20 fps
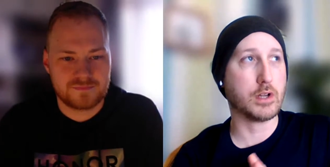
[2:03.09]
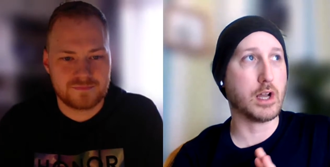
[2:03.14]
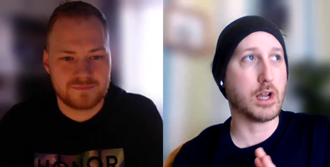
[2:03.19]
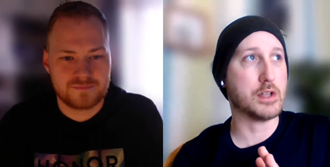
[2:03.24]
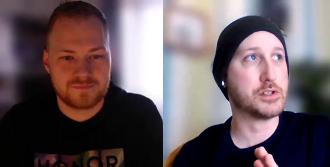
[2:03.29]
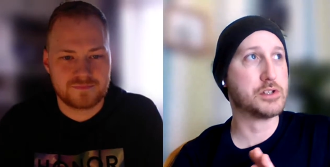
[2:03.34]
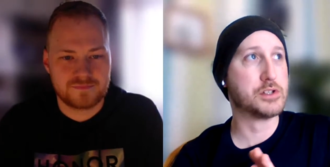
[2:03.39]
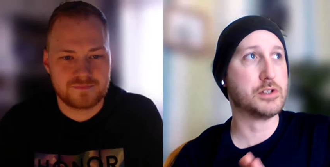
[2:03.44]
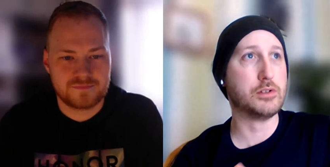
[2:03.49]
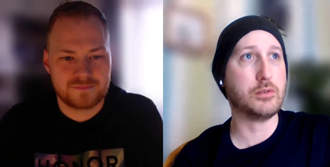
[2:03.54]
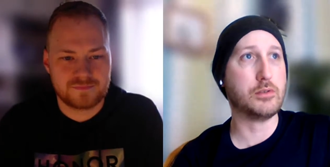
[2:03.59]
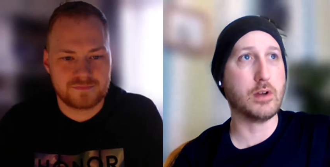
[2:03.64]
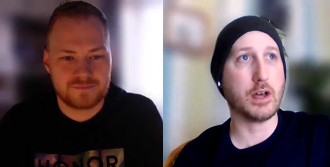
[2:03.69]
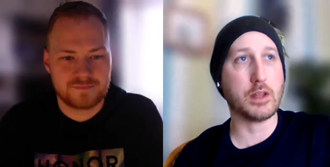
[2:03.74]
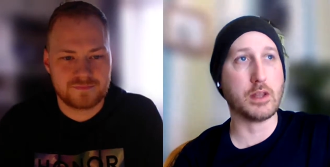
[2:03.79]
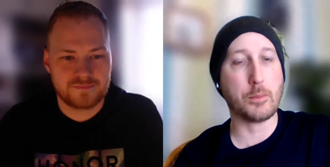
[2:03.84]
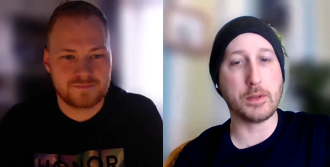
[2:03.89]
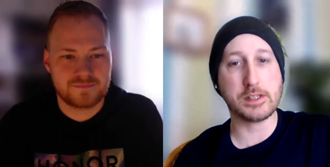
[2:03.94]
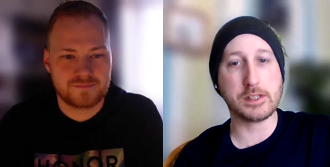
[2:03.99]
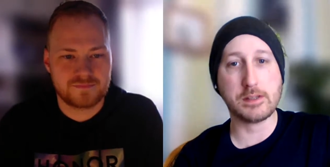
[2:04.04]
Speaker 1: regards
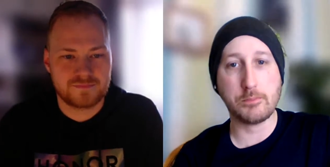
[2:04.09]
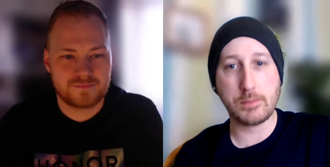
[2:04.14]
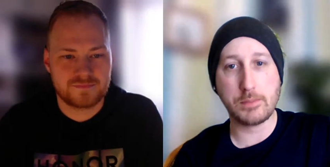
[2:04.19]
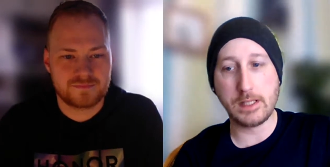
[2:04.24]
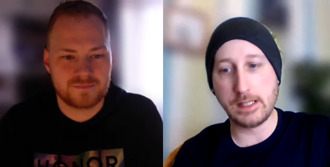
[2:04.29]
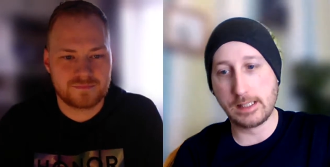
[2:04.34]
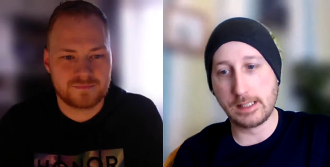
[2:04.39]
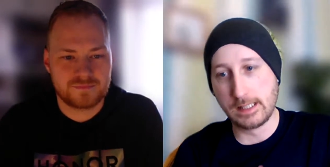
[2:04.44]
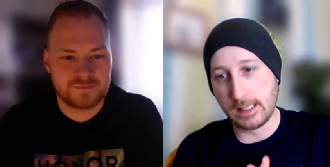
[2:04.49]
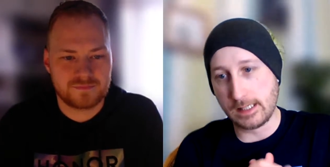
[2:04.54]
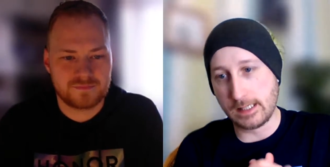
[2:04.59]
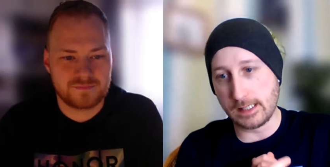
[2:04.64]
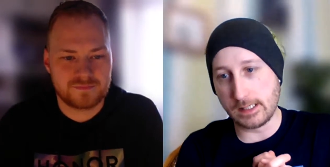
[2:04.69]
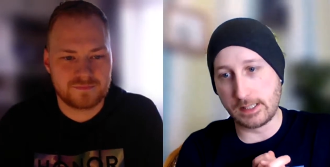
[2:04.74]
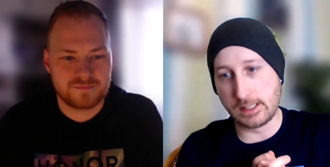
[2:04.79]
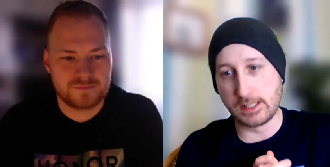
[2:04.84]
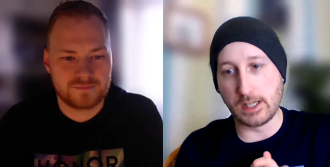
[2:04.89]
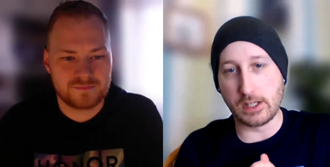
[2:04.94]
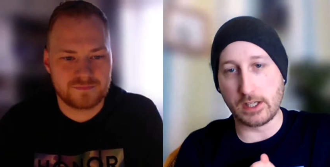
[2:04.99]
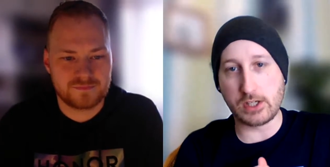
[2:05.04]
to other bits and
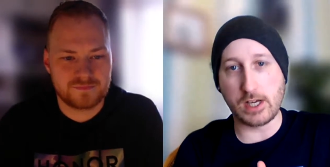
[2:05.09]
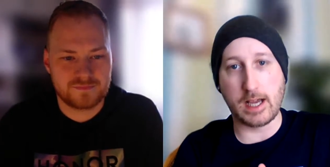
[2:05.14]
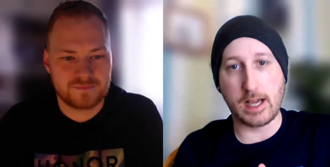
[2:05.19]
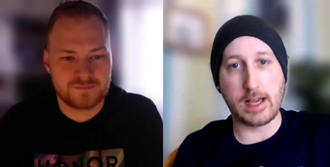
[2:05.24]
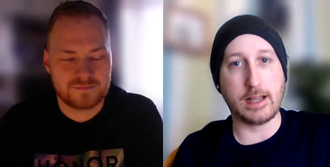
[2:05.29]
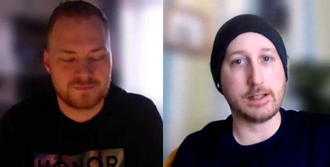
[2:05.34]
pieces, such